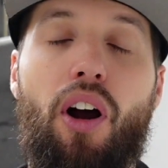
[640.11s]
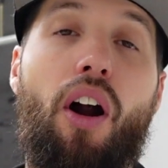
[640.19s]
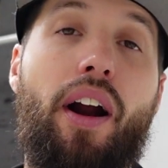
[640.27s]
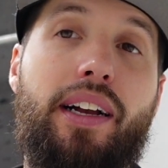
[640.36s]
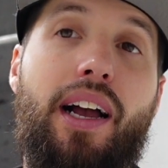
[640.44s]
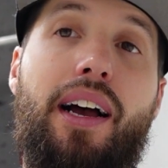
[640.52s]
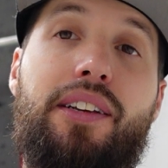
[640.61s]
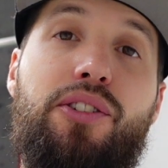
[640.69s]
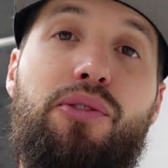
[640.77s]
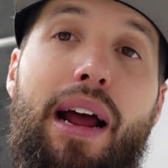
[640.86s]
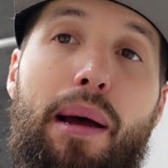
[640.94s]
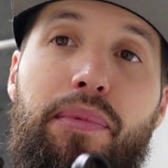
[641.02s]
All right, guys,
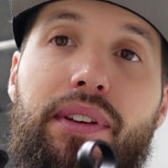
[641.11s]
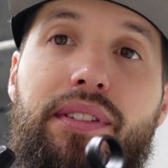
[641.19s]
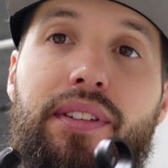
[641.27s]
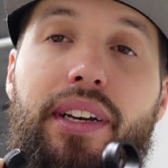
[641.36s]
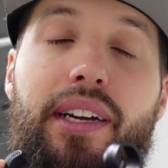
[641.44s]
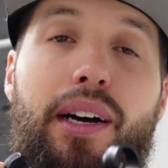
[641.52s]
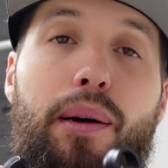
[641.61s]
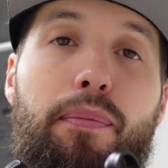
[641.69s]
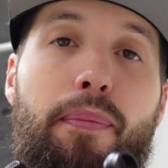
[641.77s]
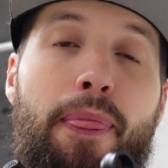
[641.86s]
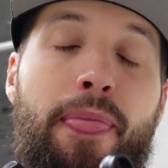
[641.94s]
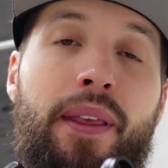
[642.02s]
to wrap this thing up,